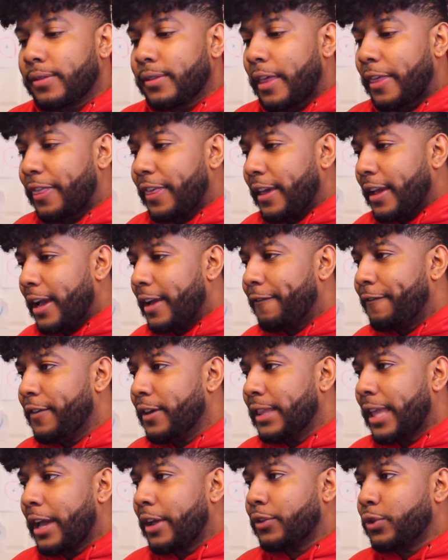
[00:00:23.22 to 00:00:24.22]
the thing I
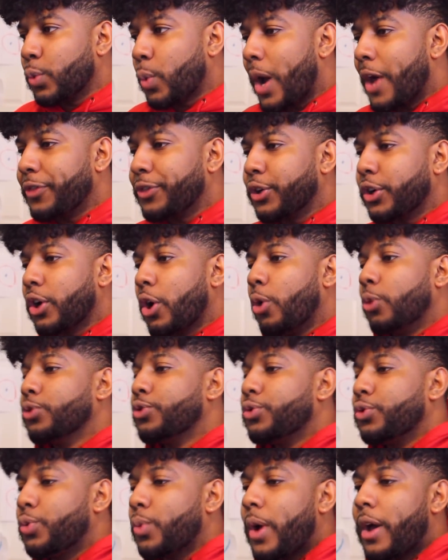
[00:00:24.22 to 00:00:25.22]
feel like throughout the
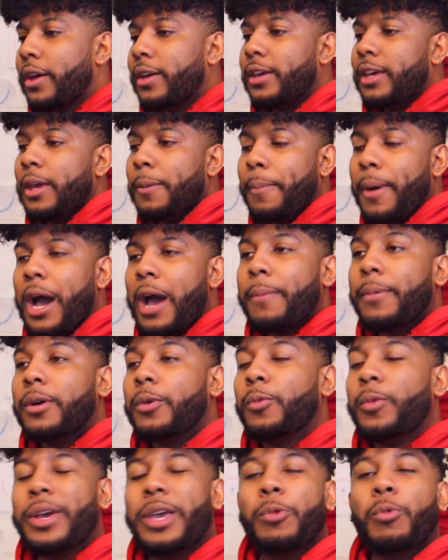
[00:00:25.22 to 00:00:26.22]
culture, throughout hip hop,
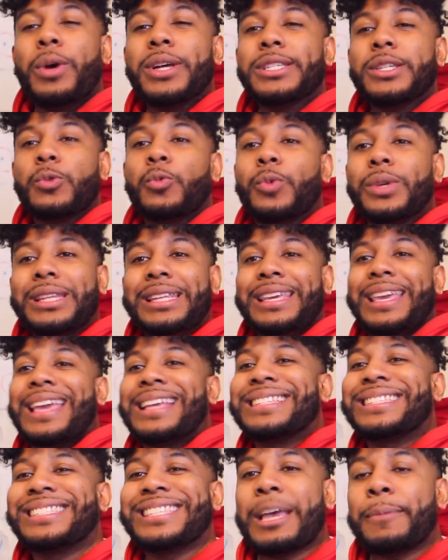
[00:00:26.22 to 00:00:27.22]
it wasn't really
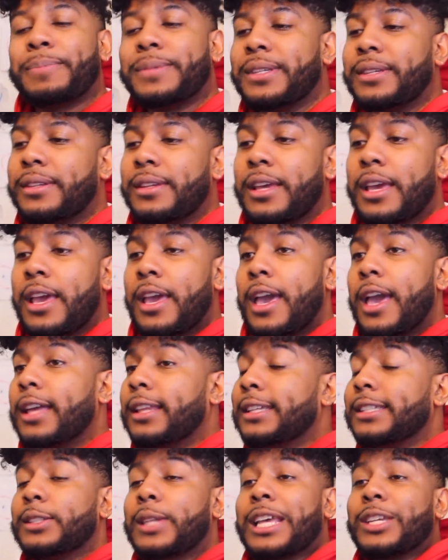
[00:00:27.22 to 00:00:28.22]
accepted.
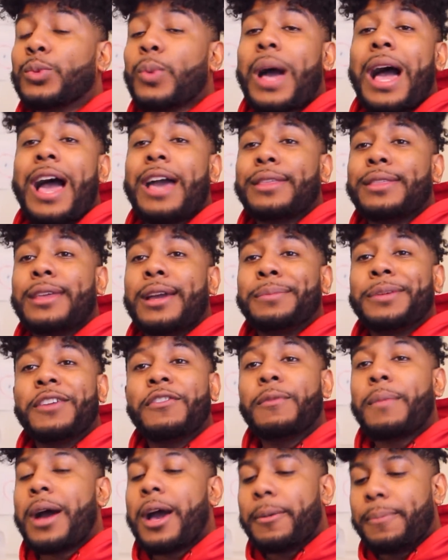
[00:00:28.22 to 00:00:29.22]
At least that's what I think. I'm
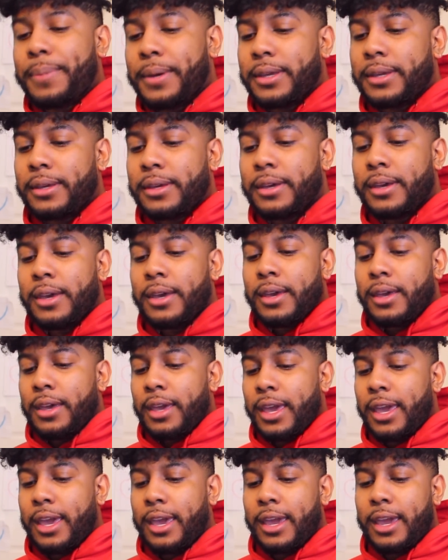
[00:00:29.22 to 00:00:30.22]
giving my opinion.
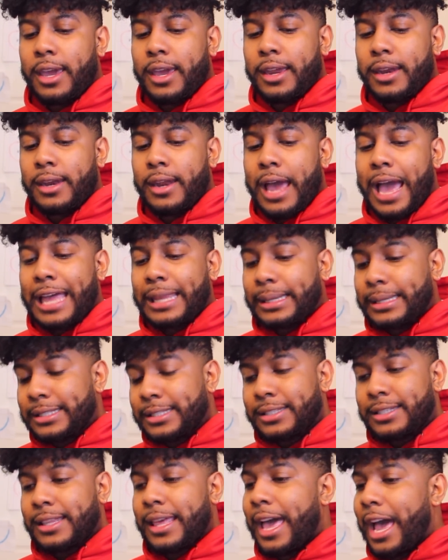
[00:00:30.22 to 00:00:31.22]
And I
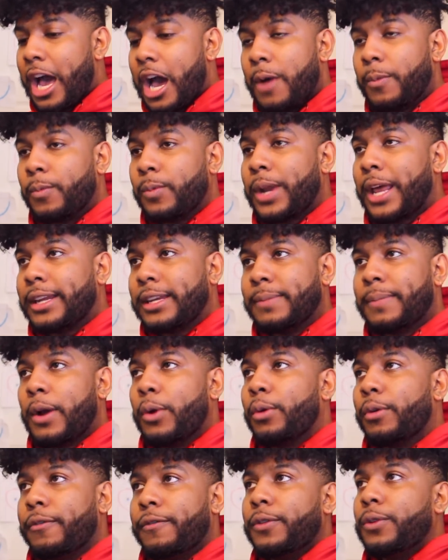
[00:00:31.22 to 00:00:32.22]
listened to the album when I did my
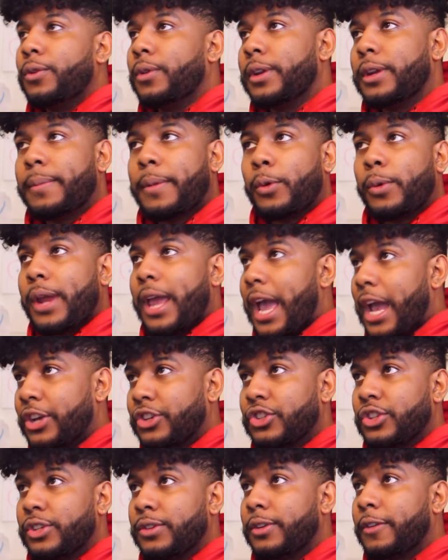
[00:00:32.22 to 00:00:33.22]
review and I did my
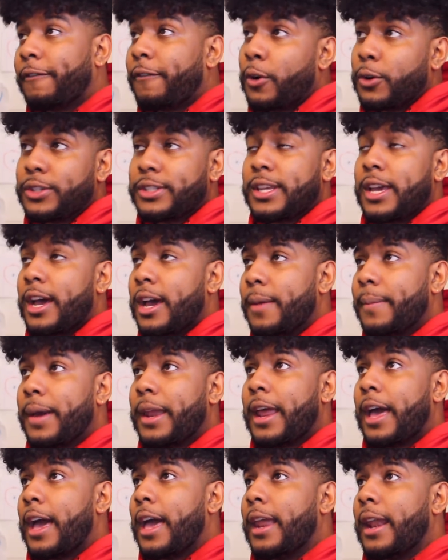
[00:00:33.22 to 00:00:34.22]
reaction the first time.
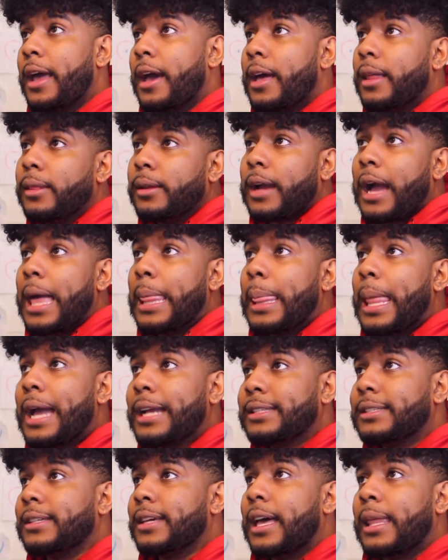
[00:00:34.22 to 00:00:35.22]
And I
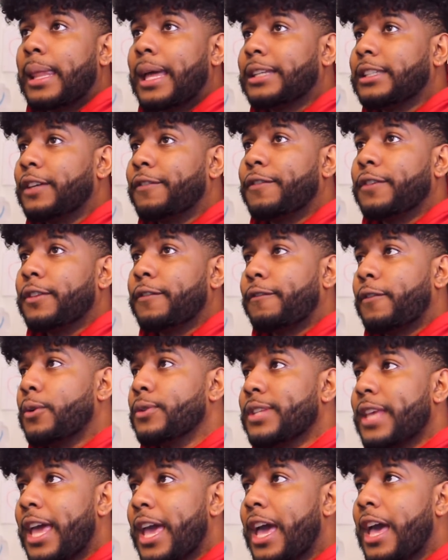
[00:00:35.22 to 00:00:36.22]
liked it. I liked it for the
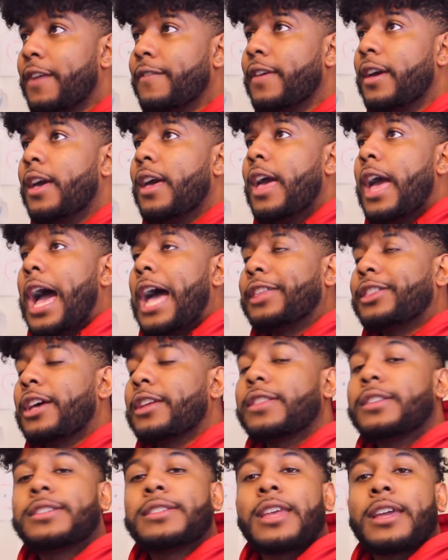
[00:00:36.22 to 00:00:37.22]
first half. I
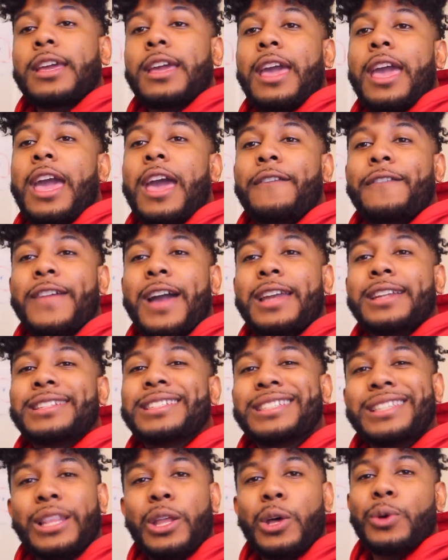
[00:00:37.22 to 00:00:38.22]
thought the second half kind of
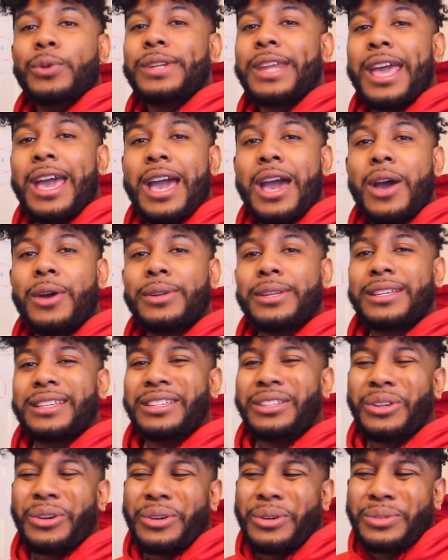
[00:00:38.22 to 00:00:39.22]
slowed down. It
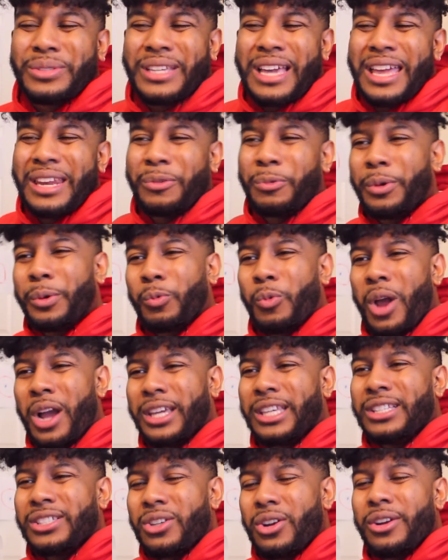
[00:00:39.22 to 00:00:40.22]
was kind of when
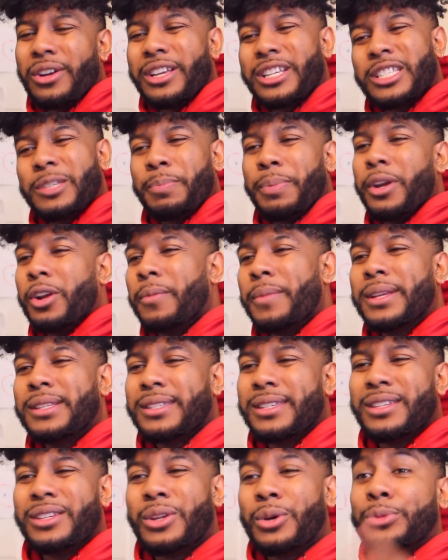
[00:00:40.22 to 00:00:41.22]
Rocky started
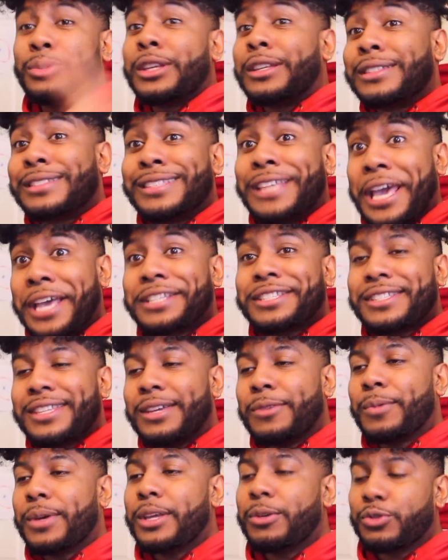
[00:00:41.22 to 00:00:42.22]
experimenting, the
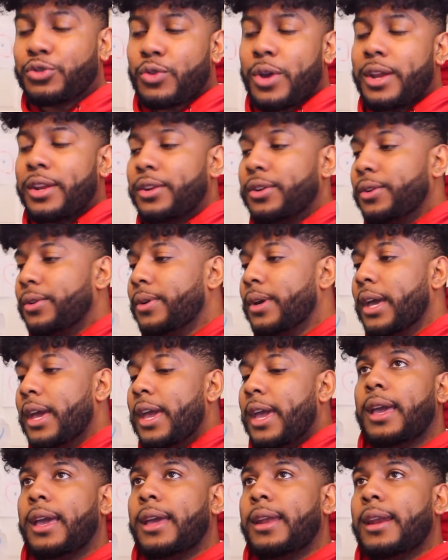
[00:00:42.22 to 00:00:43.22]
testing, what he was trying to do.
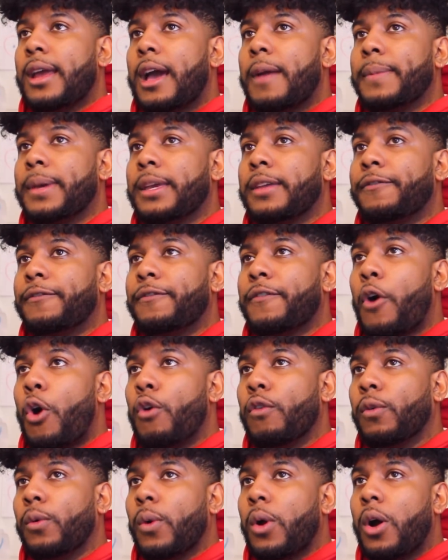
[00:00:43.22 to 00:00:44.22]
And I mean,
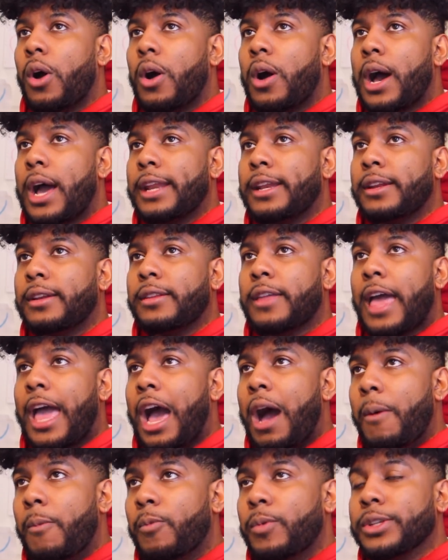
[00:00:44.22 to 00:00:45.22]
overall, the
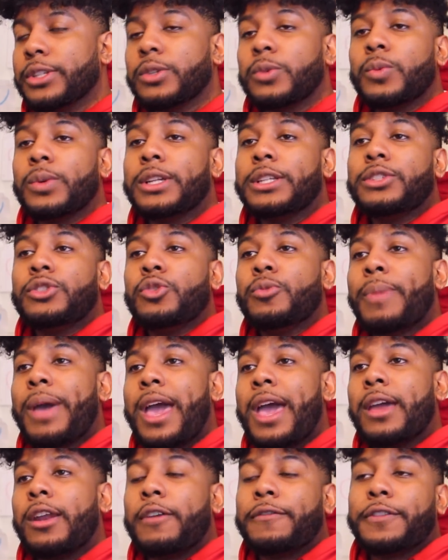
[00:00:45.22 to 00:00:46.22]
album wasn't really too
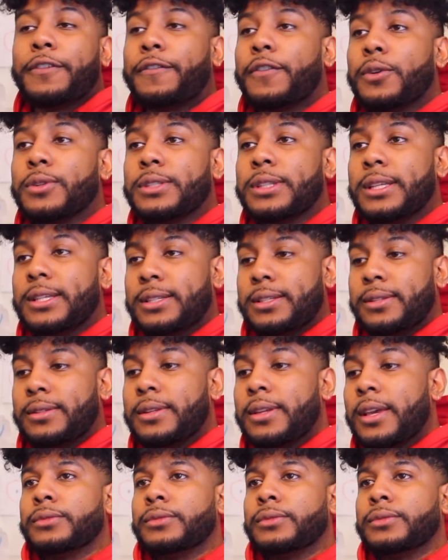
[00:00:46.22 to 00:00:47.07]
bad off the first listen.